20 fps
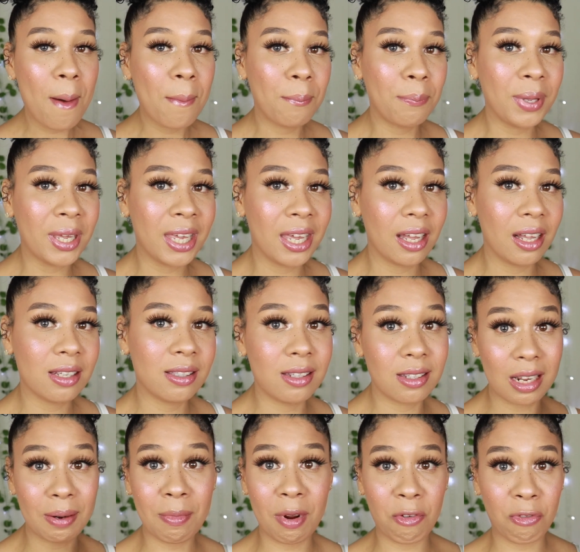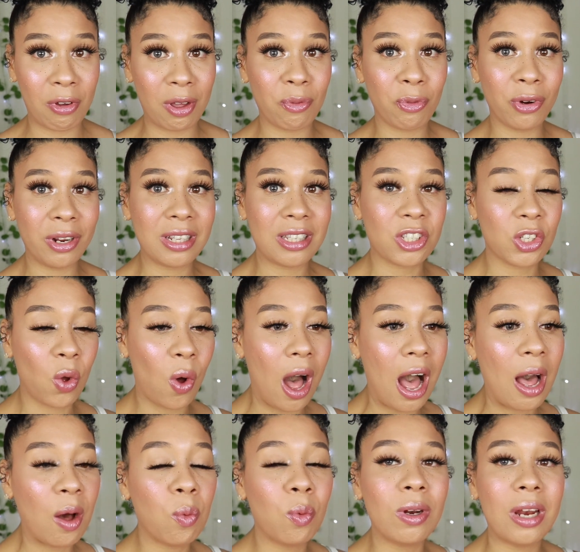because these are my favorites, so
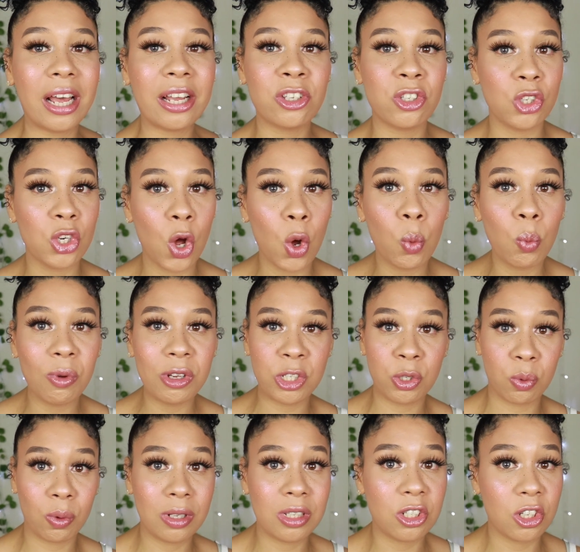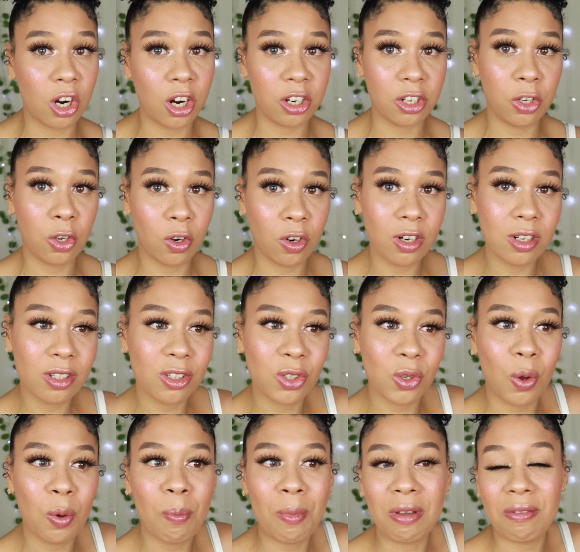I would like to know which ones are yours,
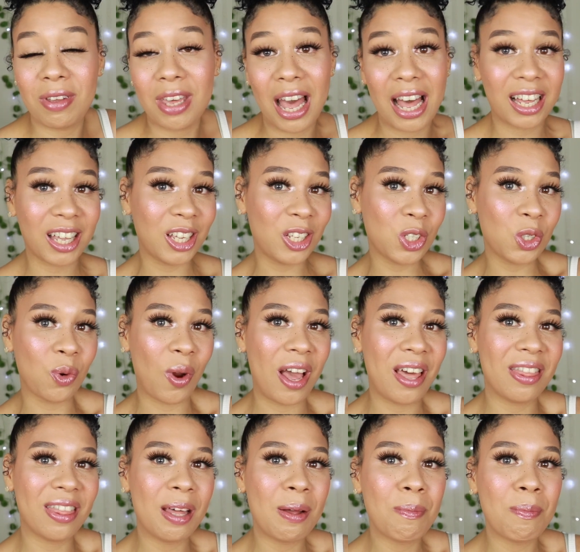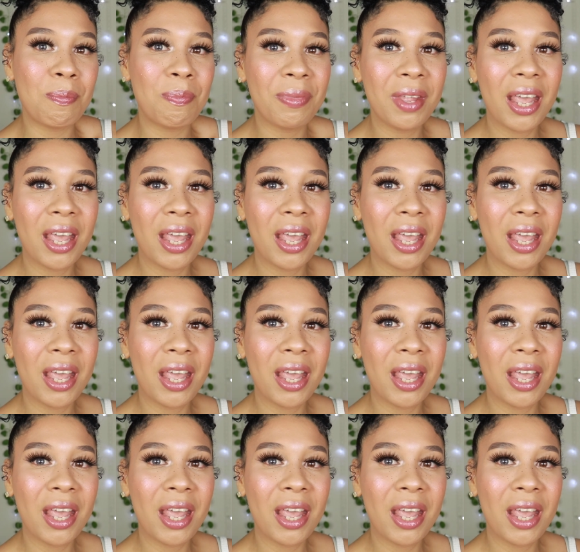so maybe I can try them.